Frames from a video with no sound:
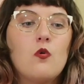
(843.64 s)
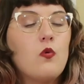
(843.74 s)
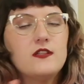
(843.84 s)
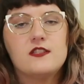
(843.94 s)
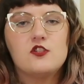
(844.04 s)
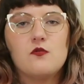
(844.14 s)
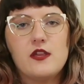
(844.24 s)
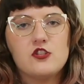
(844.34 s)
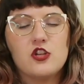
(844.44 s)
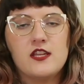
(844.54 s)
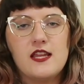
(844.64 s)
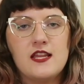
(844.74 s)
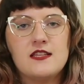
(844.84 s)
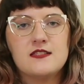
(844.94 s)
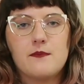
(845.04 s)
what situation
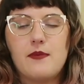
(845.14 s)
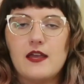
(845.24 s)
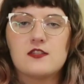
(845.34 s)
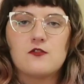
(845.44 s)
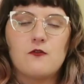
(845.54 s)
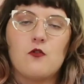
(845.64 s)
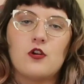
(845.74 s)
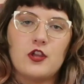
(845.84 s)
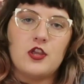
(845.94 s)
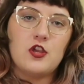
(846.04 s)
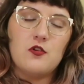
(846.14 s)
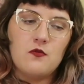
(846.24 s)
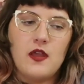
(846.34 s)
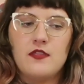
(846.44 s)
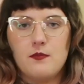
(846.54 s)
is best for
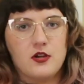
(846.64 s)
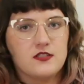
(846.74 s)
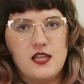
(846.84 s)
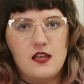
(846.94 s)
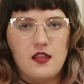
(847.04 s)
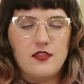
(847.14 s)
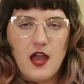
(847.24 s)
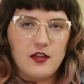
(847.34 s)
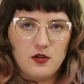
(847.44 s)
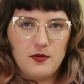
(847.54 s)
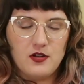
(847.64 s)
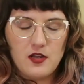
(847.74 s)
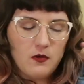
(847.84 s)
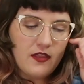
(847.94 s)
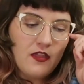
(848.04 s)
you and the person that you're
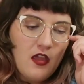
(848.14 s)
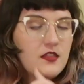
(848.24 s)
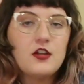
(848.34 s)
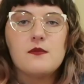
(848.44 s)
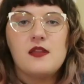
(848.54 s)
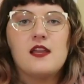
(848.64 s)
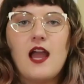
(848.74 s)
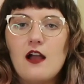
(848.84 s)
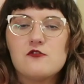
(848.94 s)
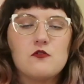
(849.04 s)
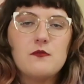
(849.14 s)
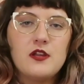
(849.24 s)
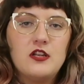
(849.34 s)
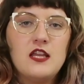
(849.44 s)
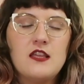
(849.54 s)
bearding with. There can be casual
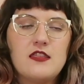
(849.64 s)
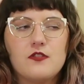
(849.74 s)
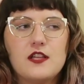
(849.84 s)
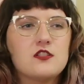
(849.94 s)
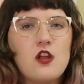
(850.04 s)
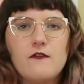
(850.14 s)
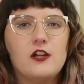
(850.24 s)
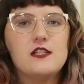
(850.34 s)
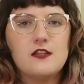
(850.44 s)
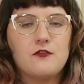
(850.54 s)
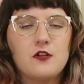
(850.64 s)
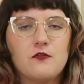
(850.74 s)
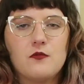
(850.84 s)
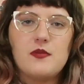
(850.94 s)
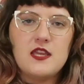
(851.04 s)
bearding that's not very different
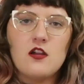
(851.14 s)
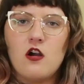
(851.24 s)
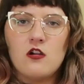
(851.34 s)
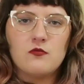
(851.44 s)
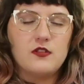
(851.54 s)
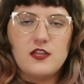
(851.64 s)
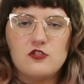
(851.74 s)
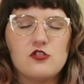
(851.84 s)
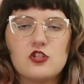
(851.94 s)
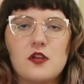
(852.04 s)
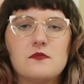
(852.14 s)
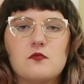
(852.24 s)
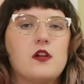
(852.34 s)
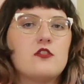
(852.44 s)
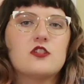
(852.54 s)
from PR relationships
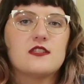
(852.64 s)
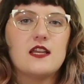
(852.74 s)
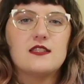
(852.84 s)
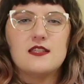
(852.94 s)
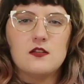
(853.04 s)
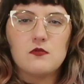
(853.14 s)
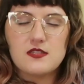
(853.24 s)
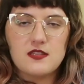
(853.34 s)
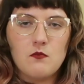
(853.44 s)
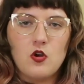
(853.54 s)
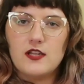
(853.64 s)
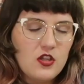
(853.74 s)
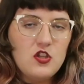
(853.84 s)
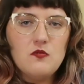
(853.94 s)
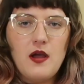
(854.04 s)
where you're just like seen with someone.
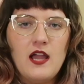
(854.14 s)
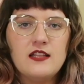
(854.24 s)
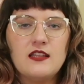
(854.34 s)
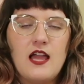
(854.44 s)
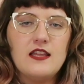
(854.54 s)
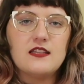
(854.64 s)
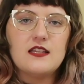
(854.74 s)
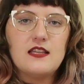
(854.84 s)
You might like